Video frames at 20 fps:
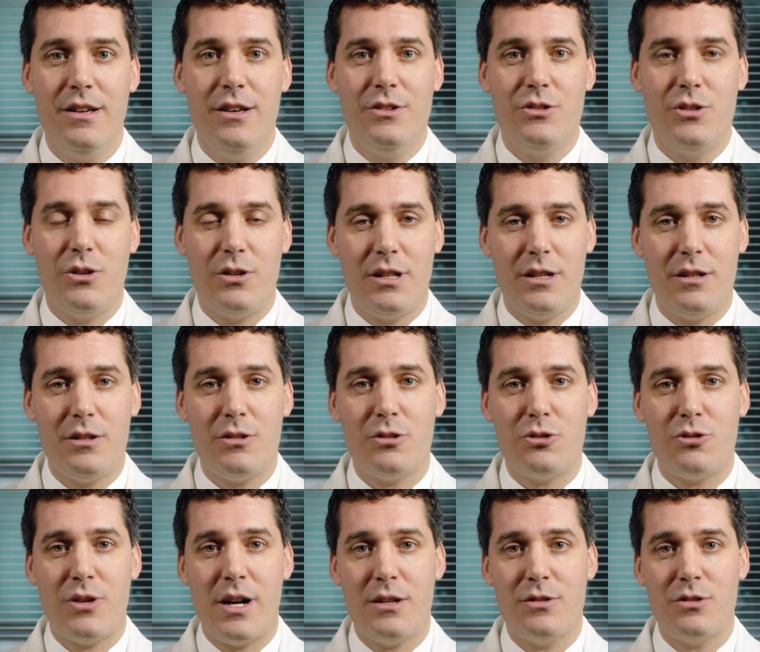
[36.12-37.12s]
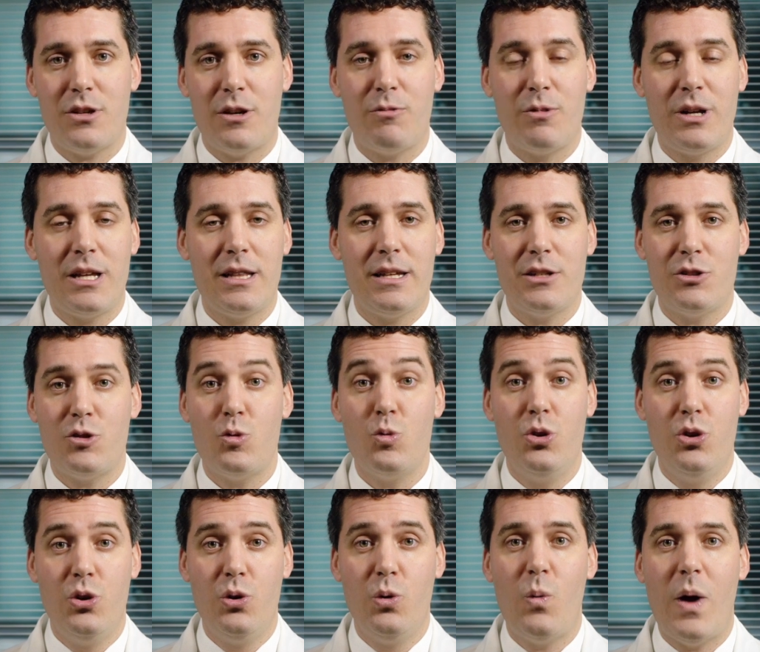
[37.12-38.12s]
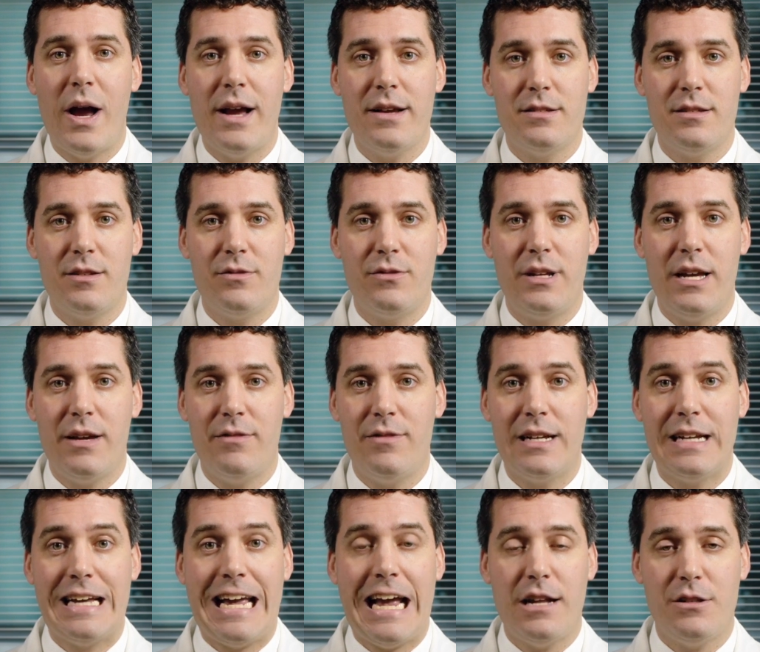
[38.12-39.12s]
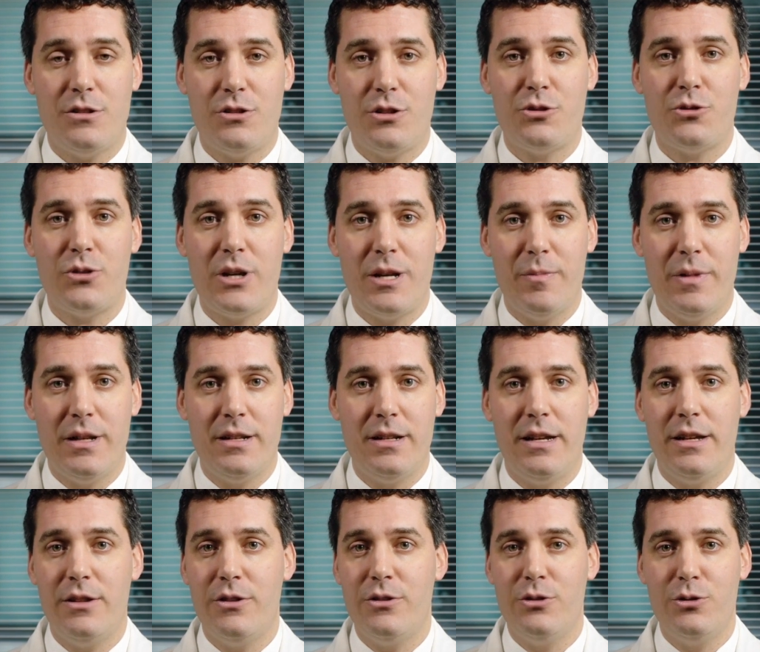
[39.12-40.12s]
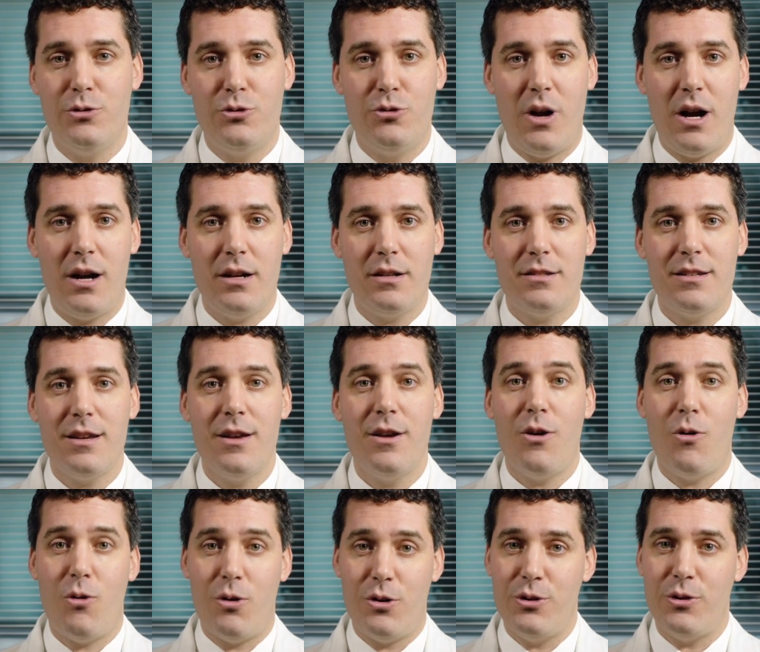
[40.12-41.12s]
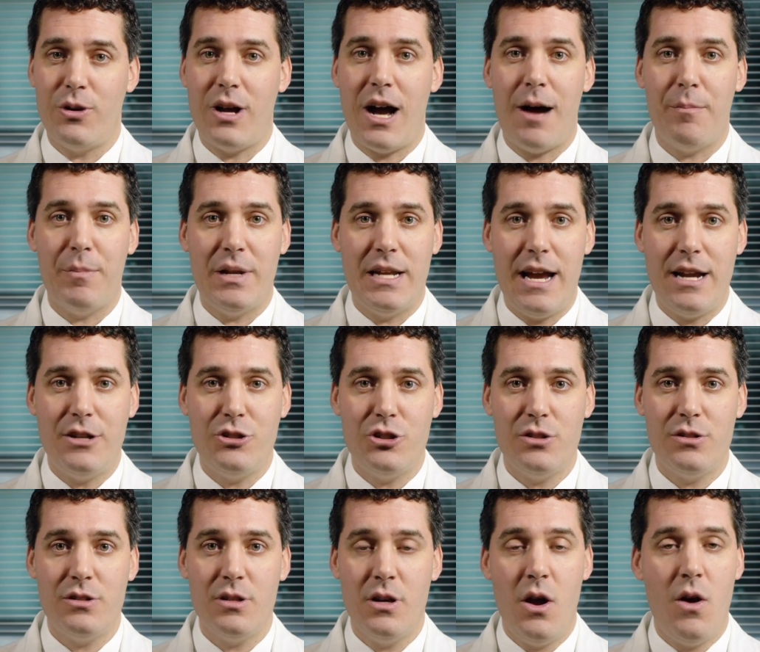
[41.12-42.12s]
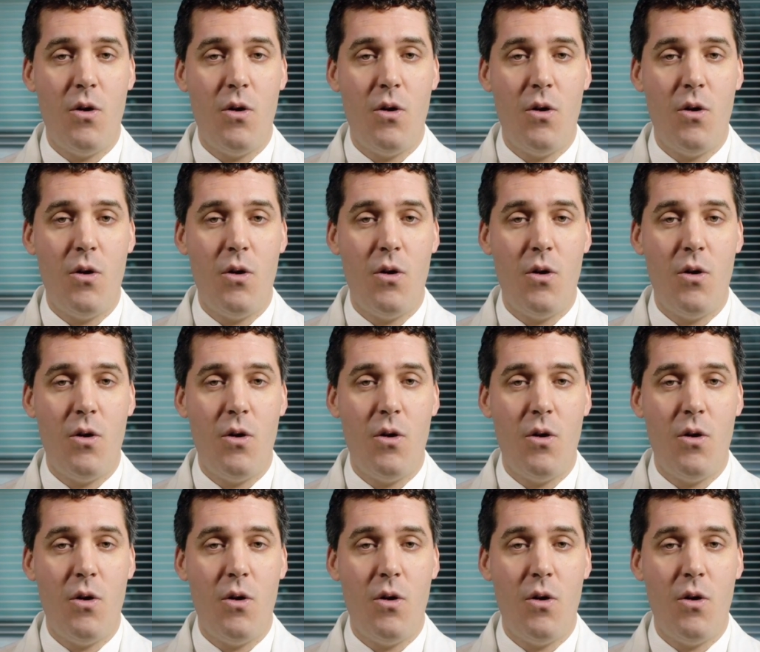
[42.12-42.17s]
So, clinical trials are really new ways of giving cancer treatment, either new drugs or new combinations,